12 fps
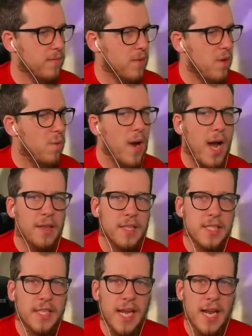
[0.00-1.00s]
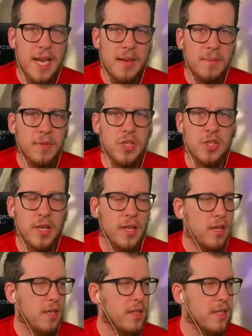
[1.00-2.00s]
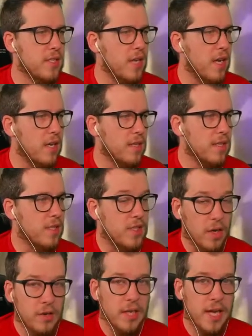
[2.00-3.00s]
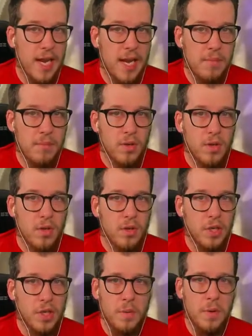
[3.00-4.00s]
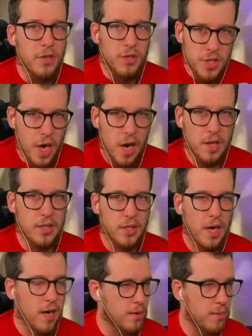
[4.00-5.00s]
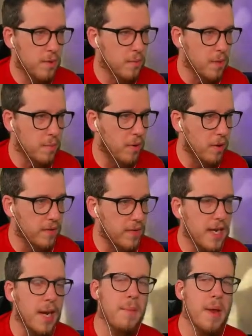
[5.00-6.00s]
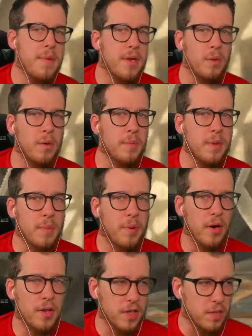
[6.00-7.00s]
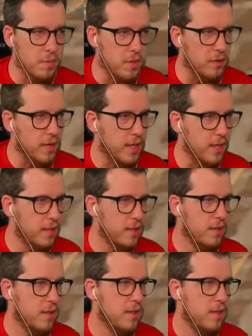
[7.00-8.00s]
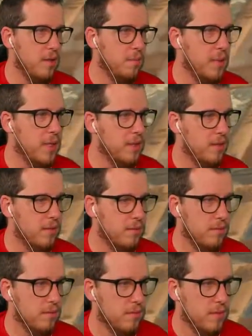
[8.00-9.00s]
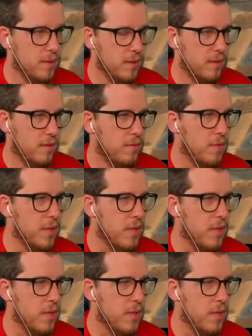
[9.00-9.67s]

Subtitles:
Wow, this game, this Zelda game, the community's toxic, I don't want to be a part of it. Now, maybe you don't want to be a part of the community, but for the